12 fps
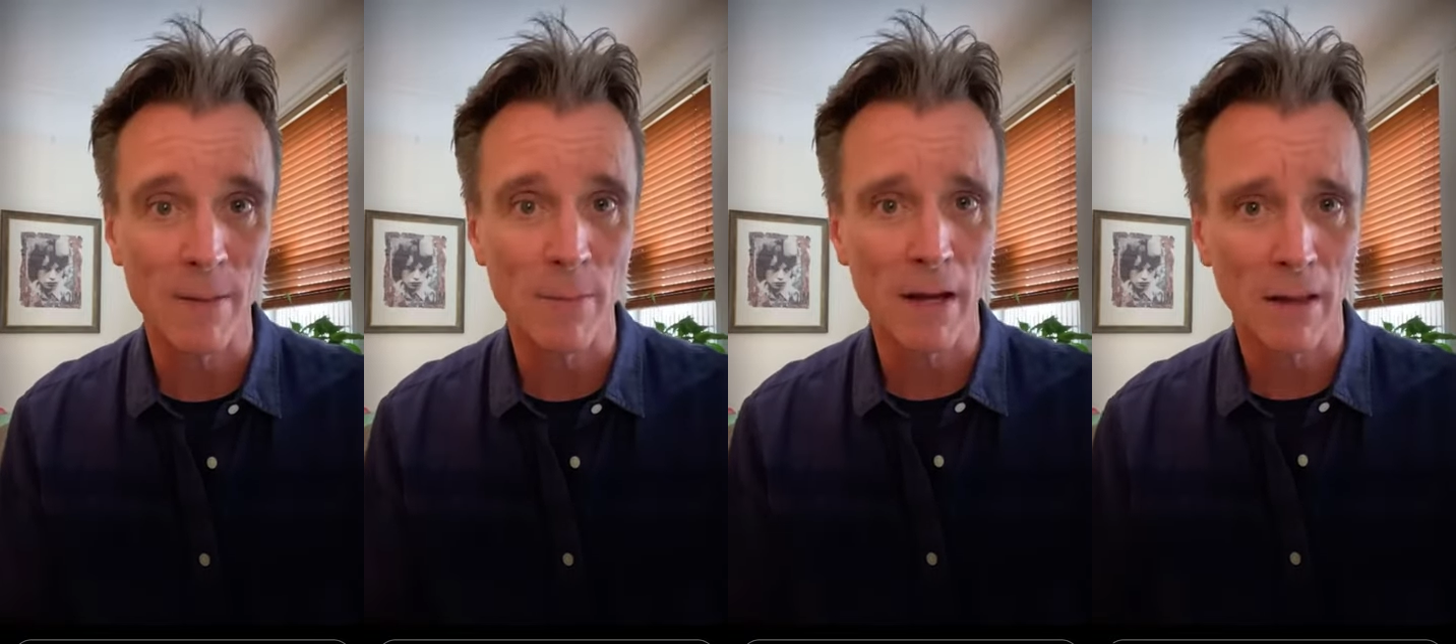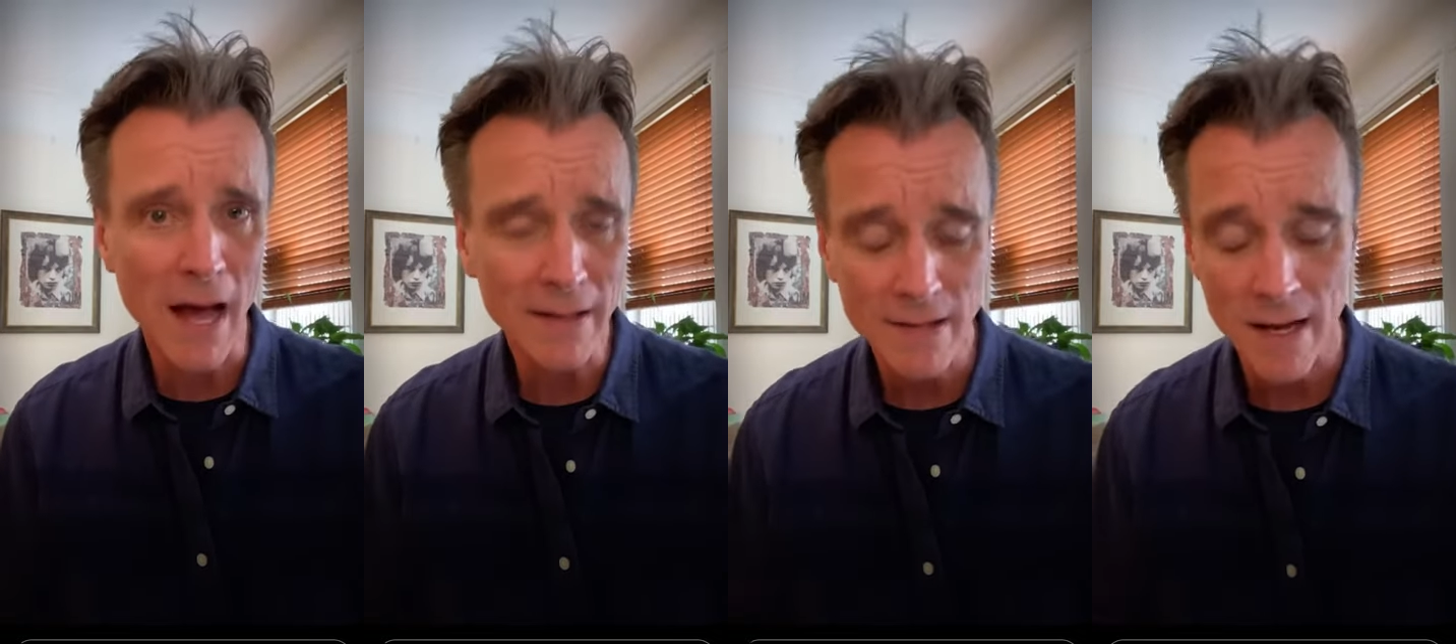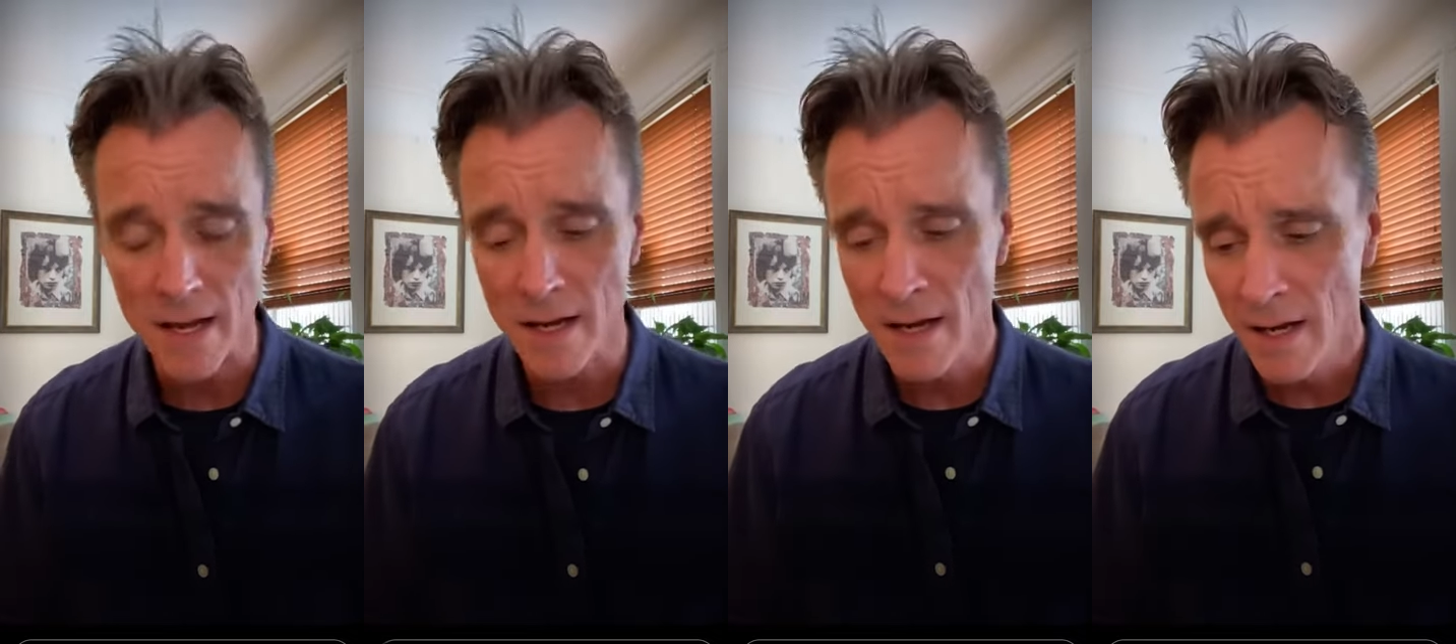my
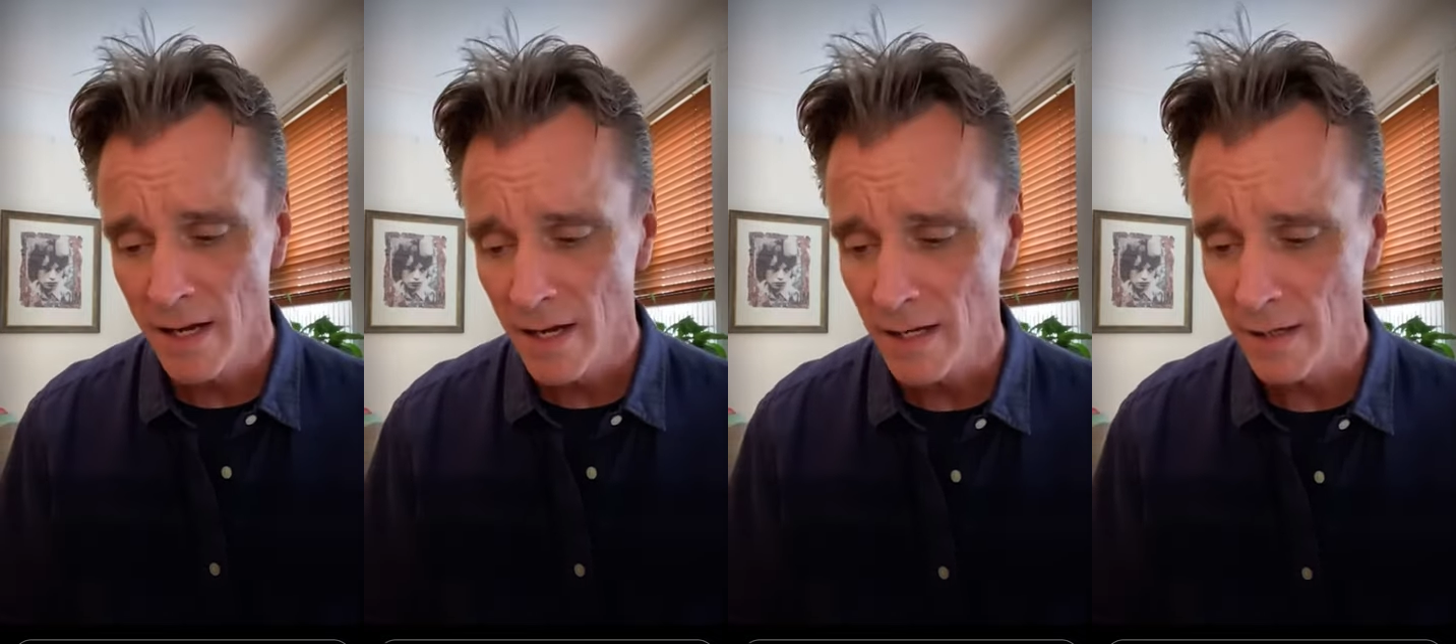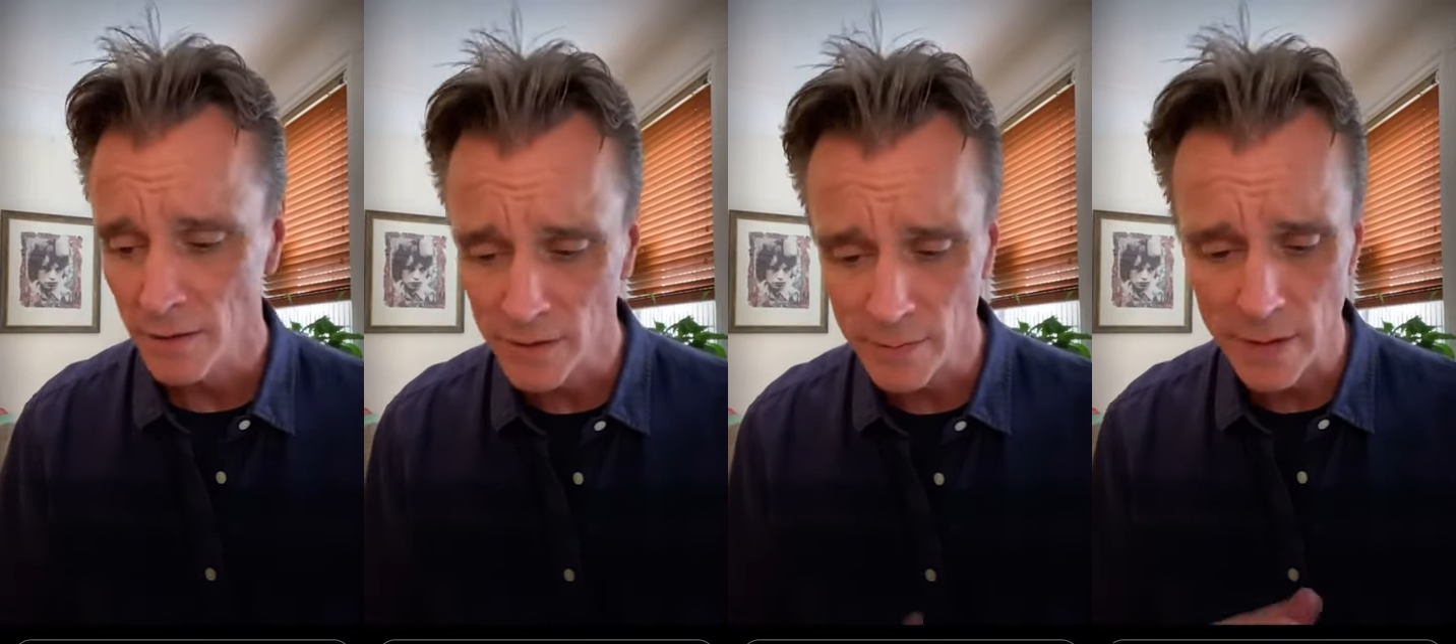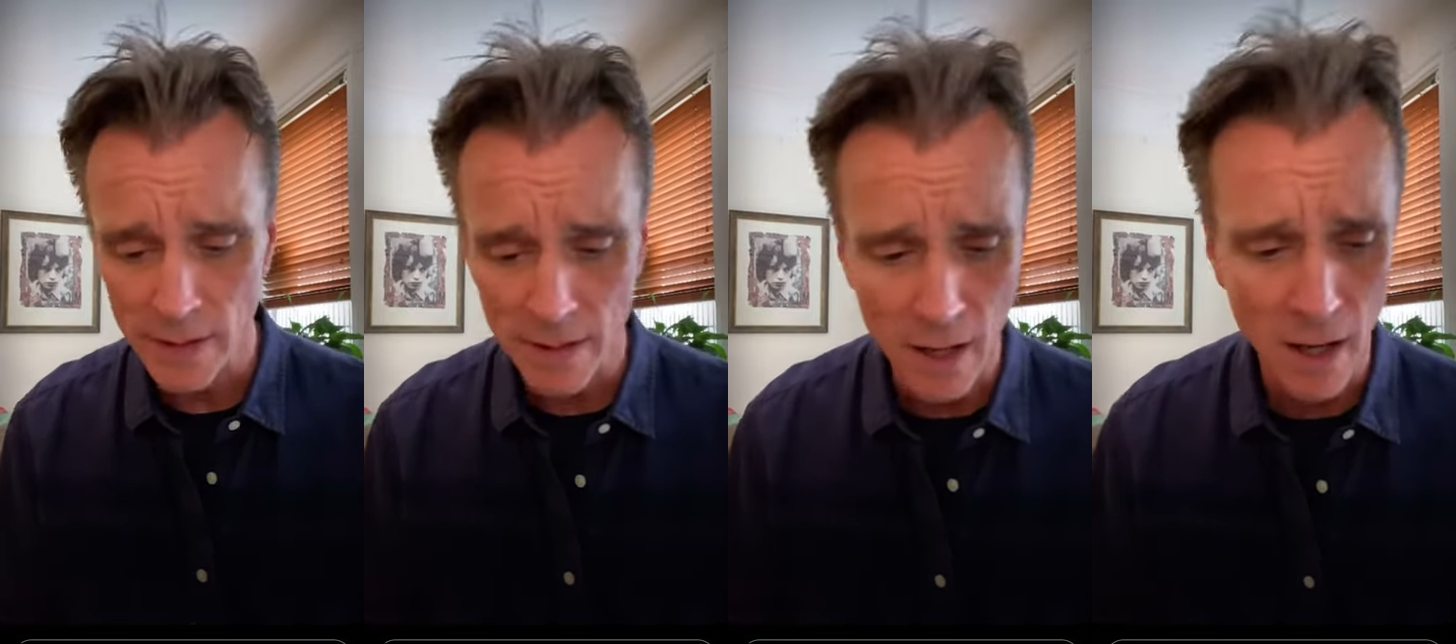latte, he goes to
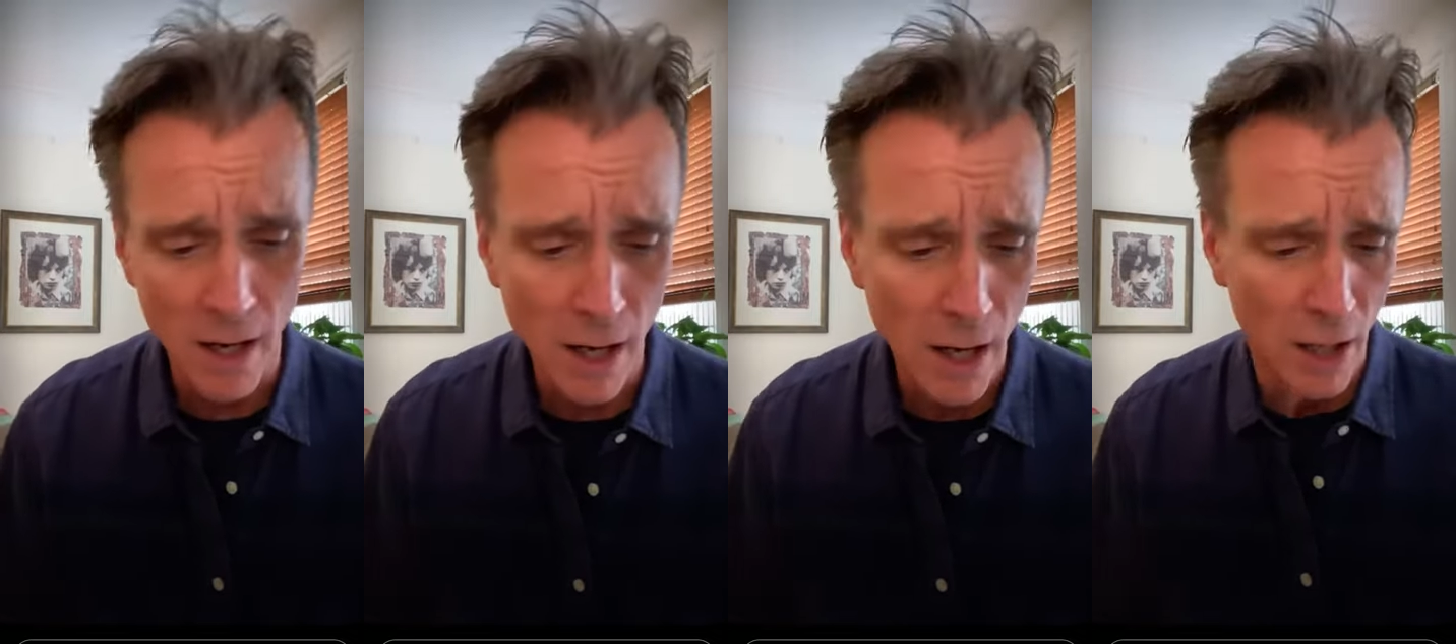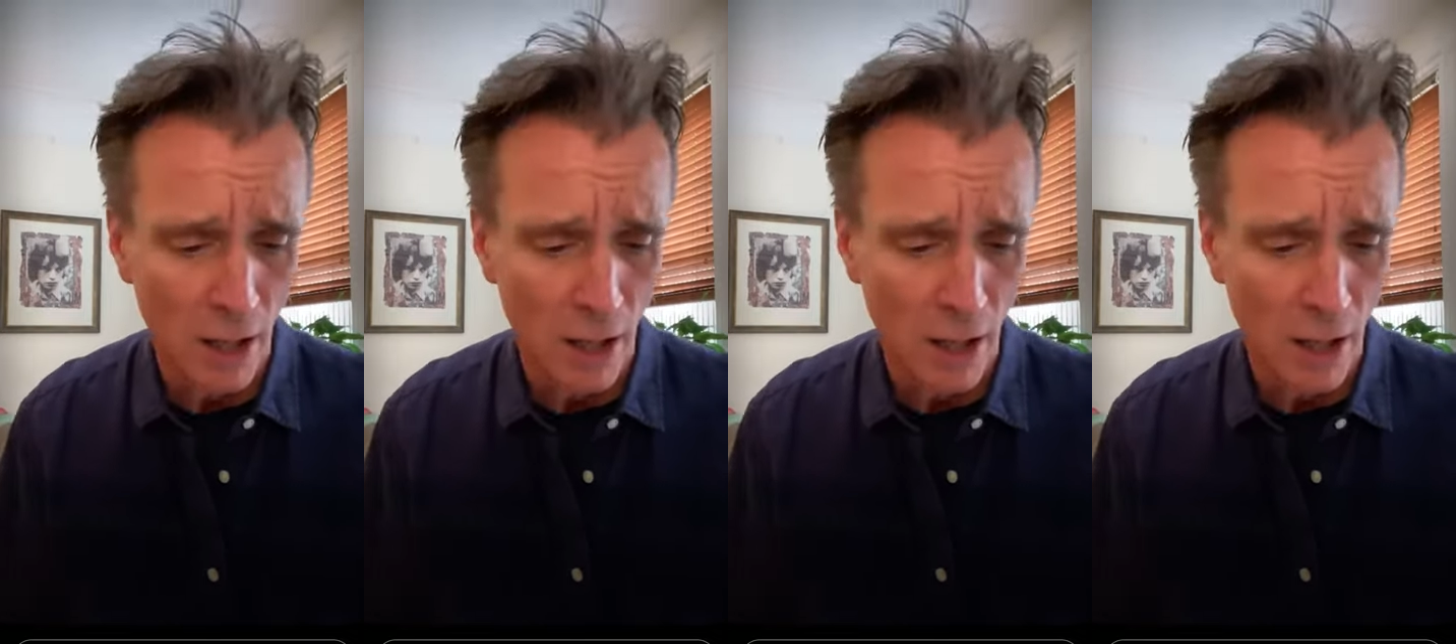me, uh,